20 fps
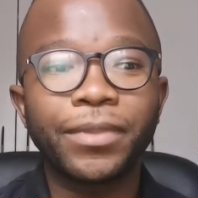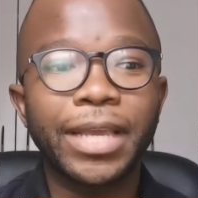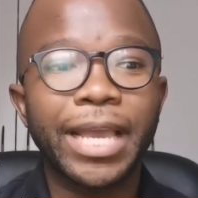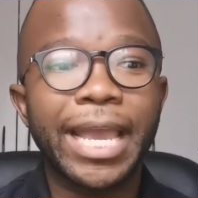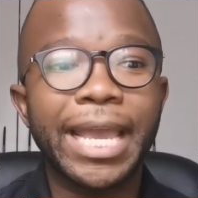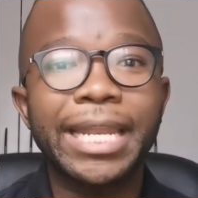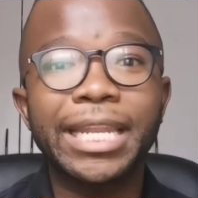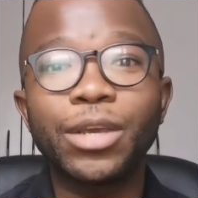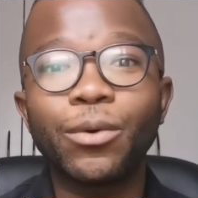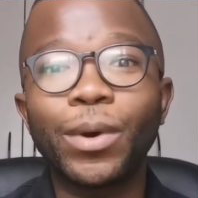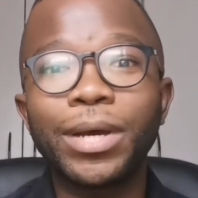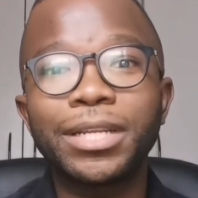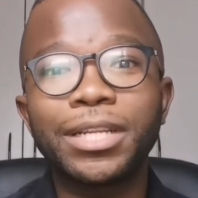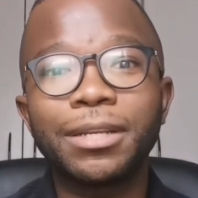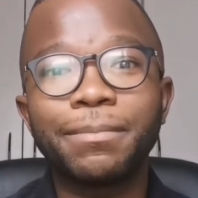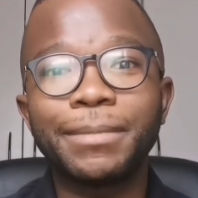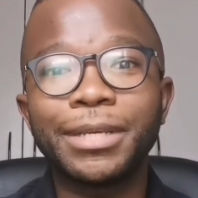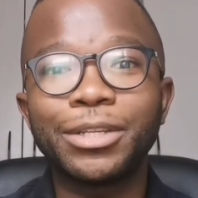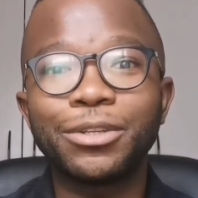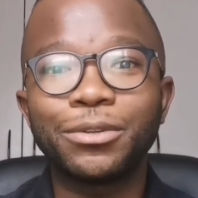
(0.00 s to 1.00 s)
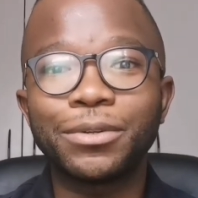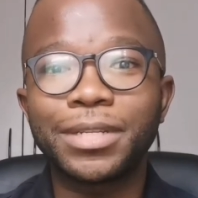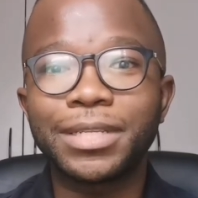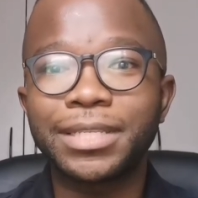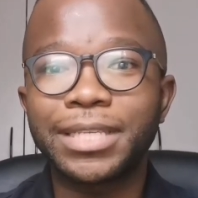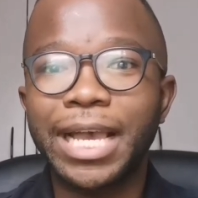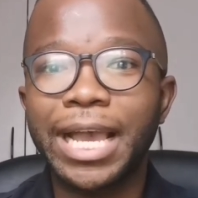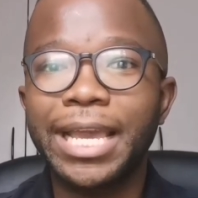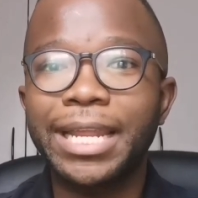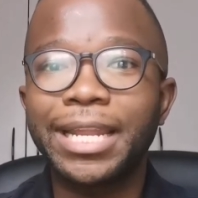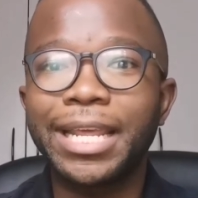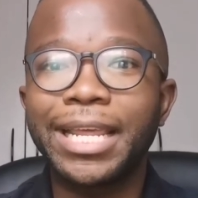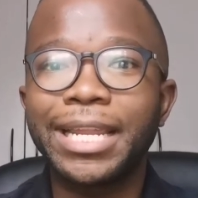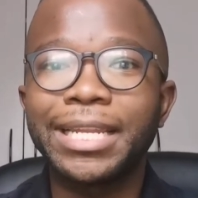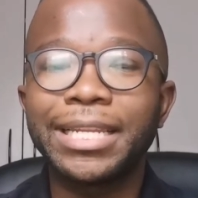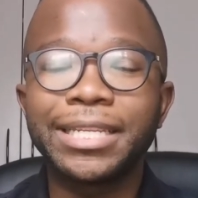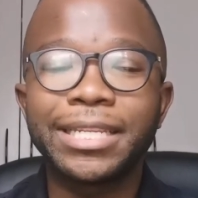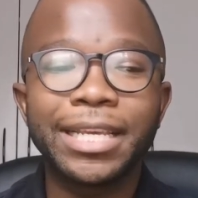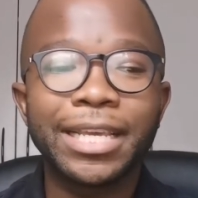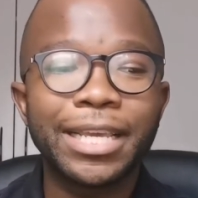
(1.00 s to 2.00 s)
and he wanted me to design
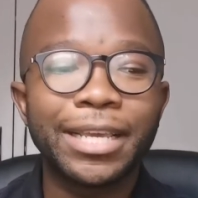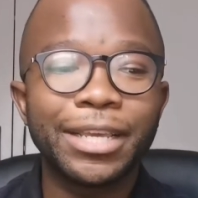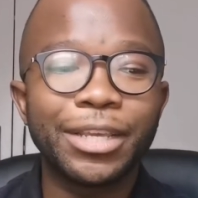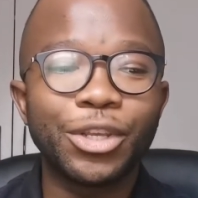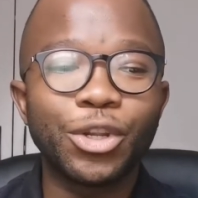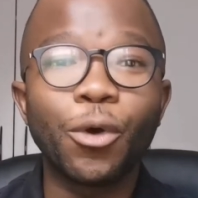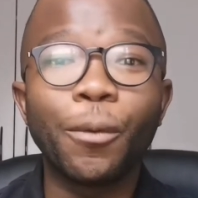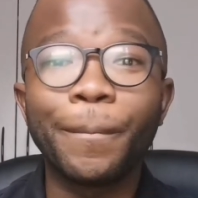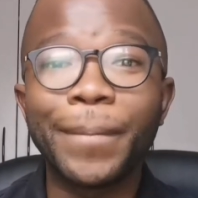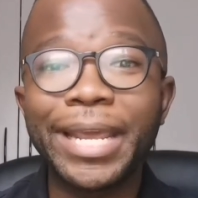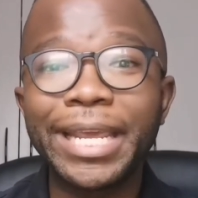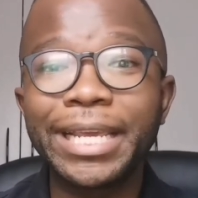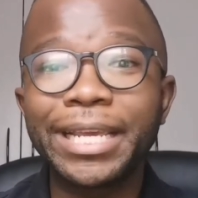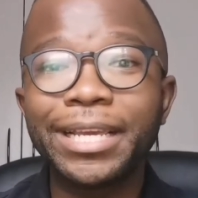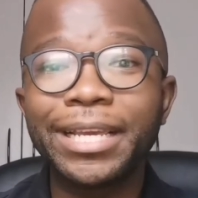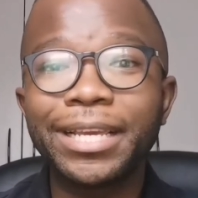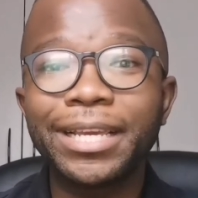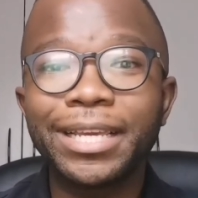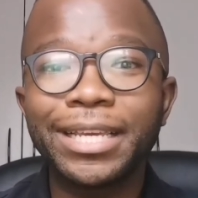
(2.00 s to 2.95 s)
and, you know, make